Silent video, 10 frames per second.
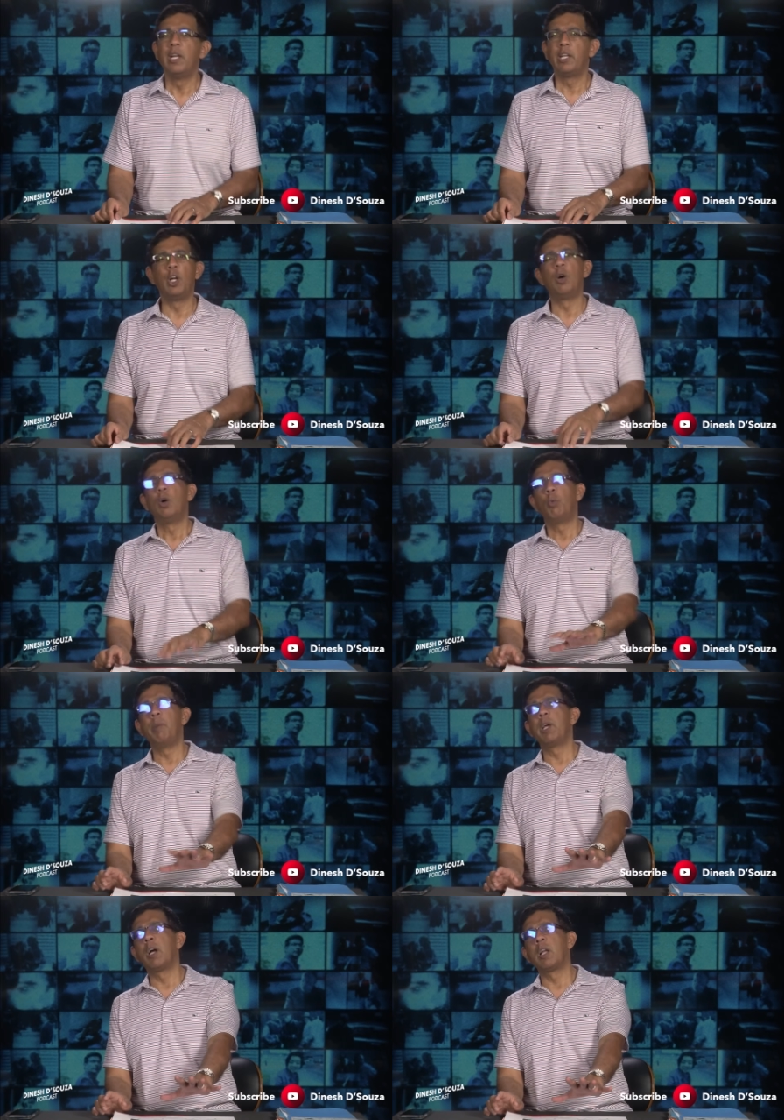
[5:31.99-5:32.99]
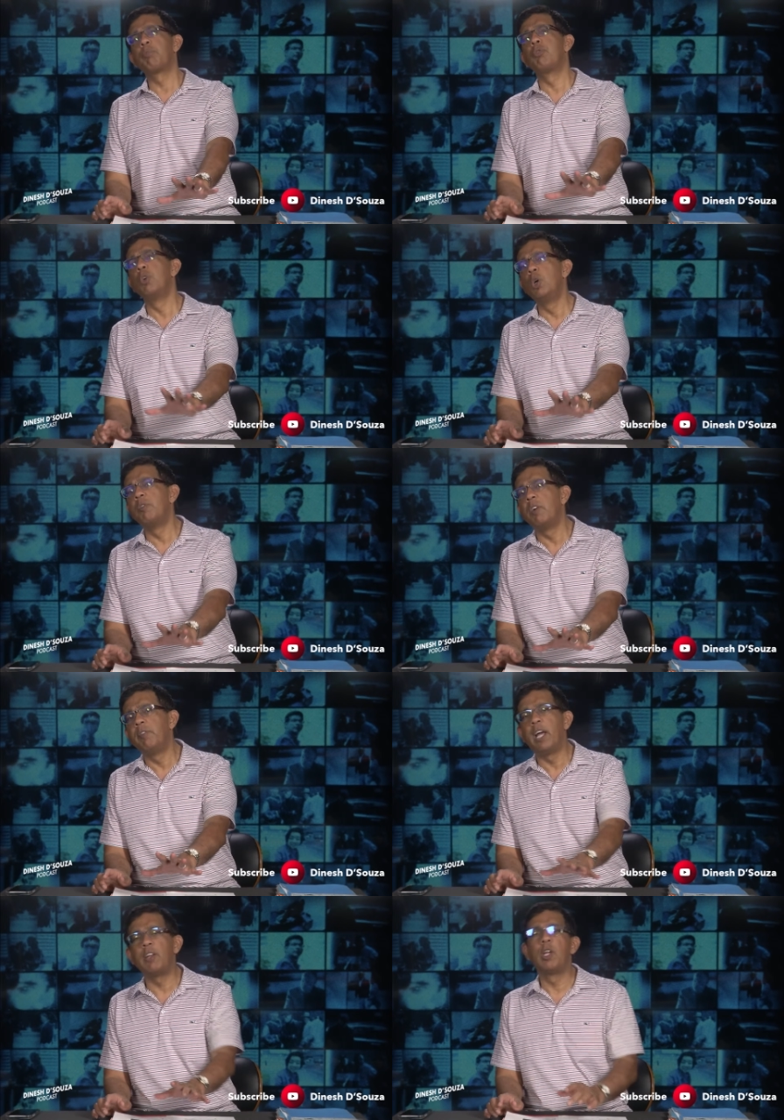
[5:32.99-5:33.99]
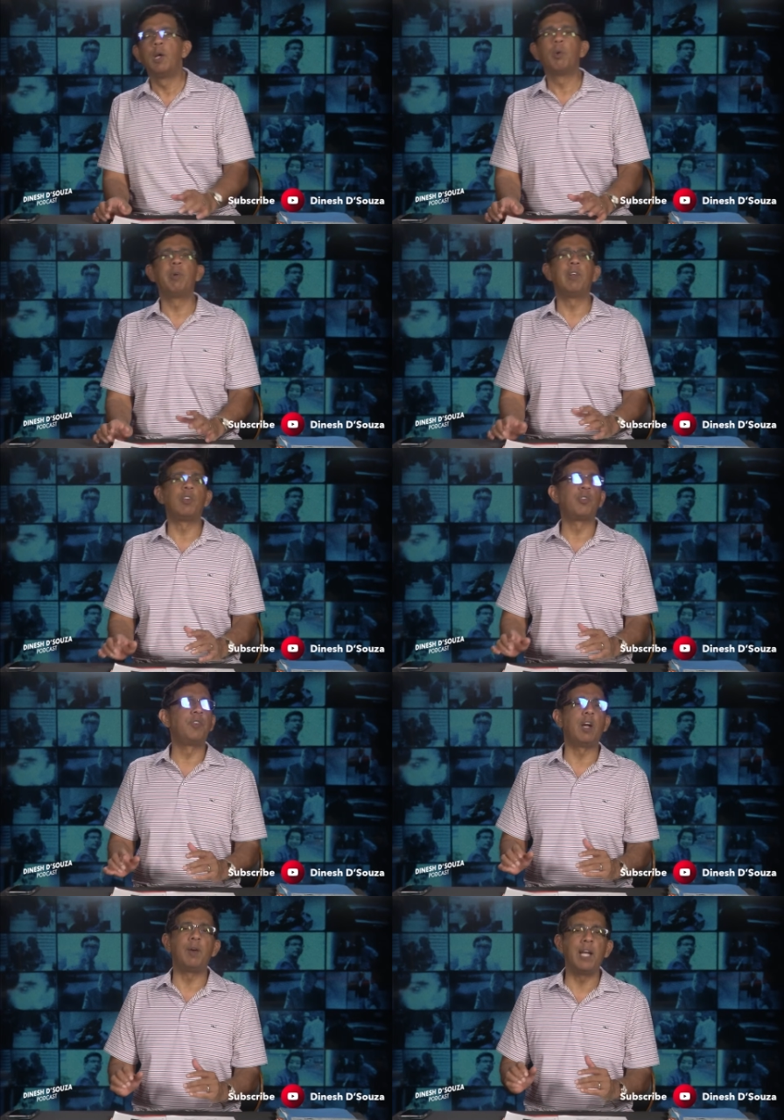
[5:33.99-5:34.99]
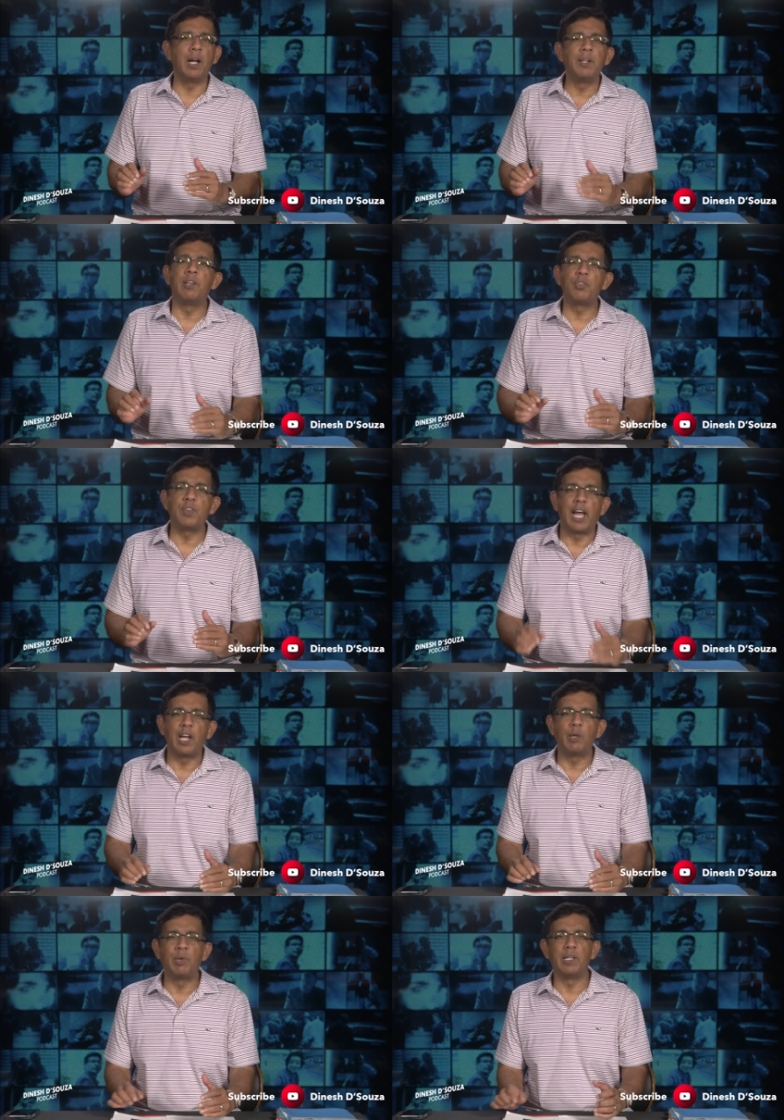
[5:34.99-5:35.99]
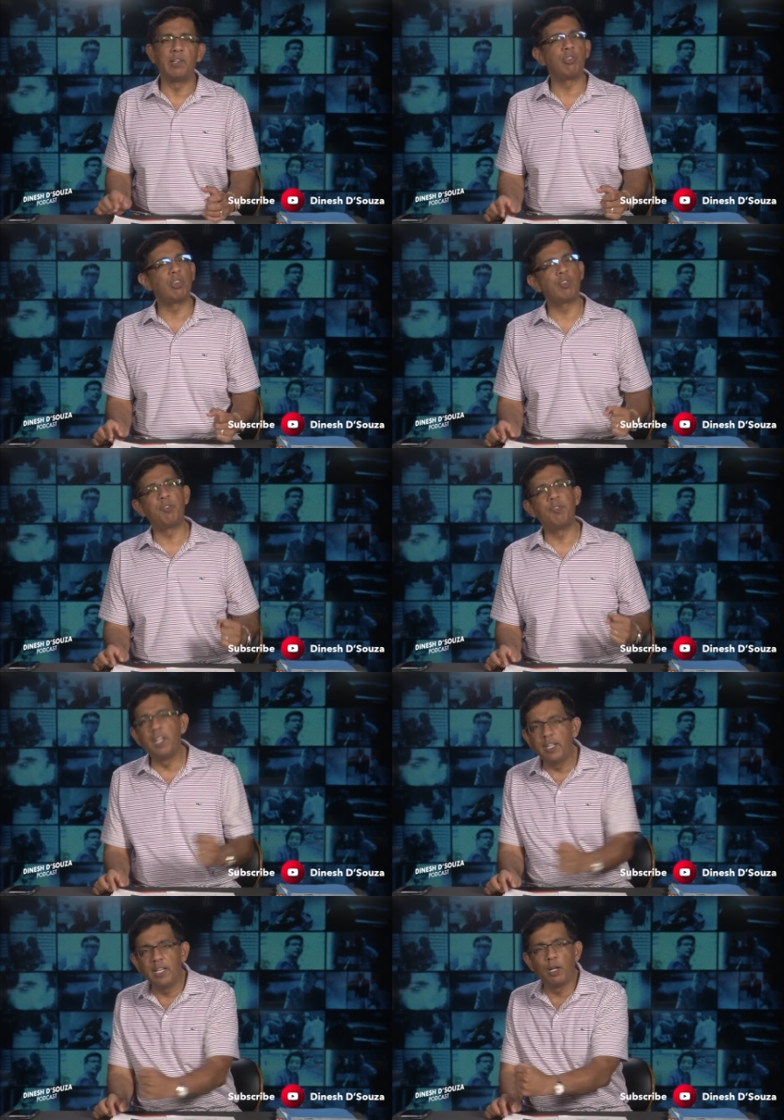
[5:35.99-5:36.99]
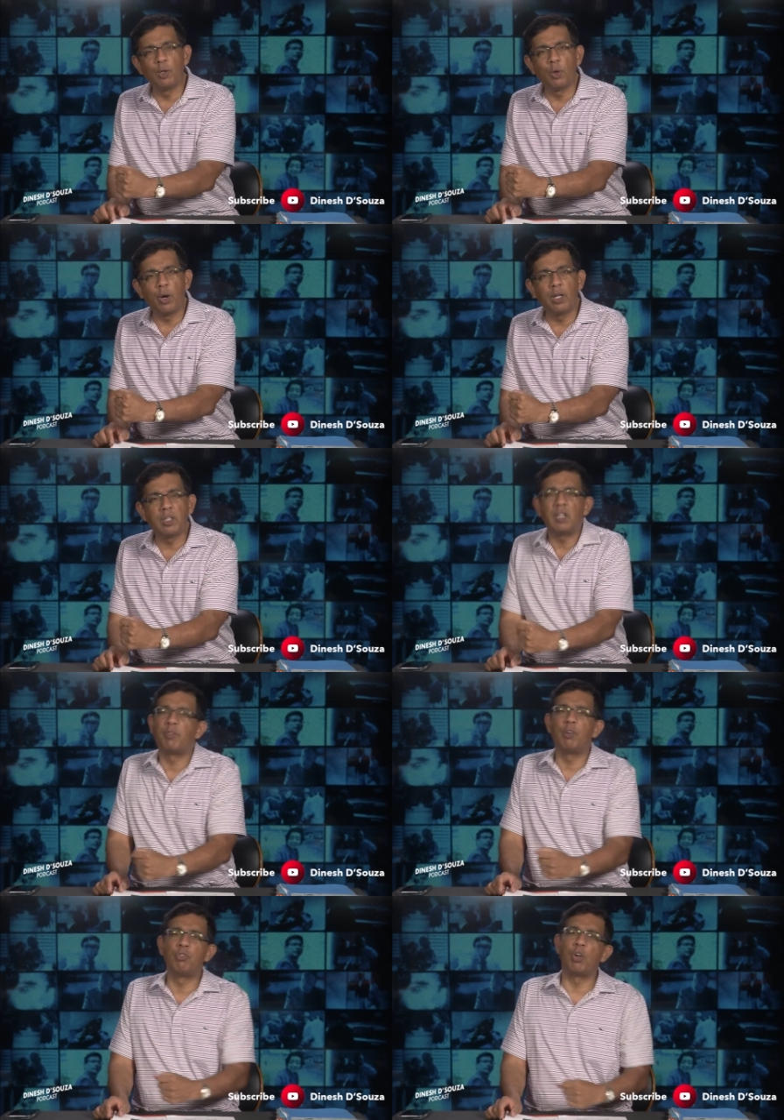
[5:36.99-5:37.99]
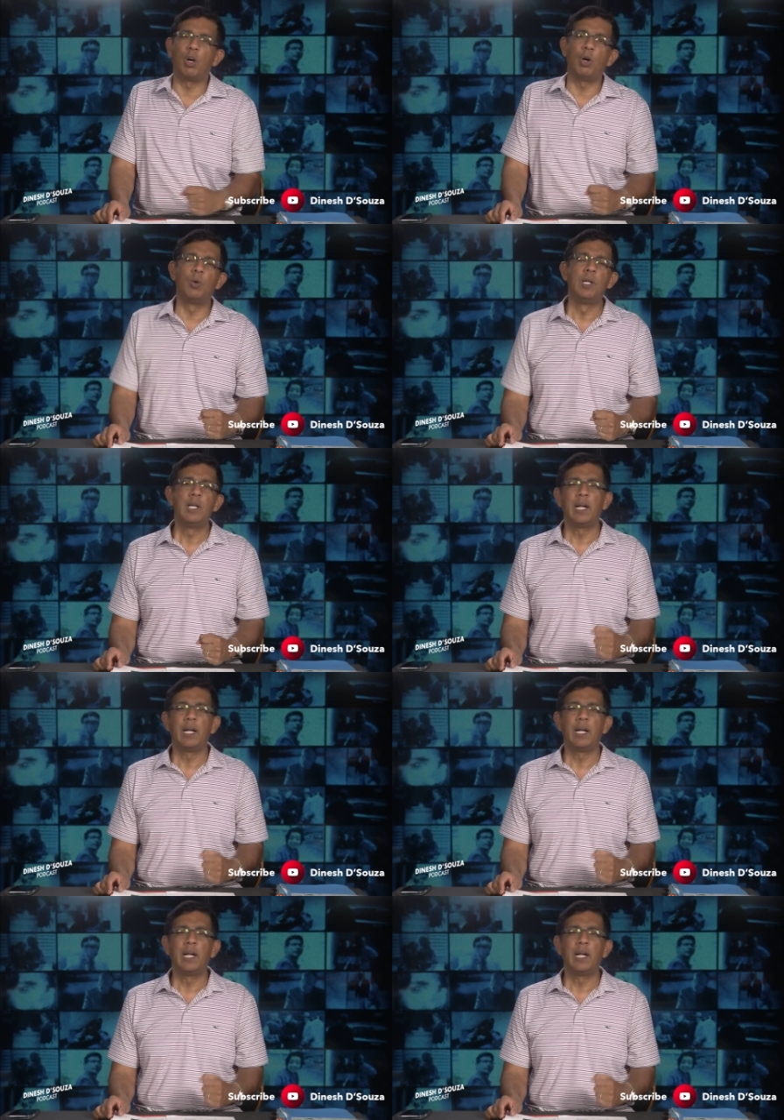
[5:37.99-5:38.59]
You know, we may not approve of it, but it's very understandable. It's just filial loyalty for Joe.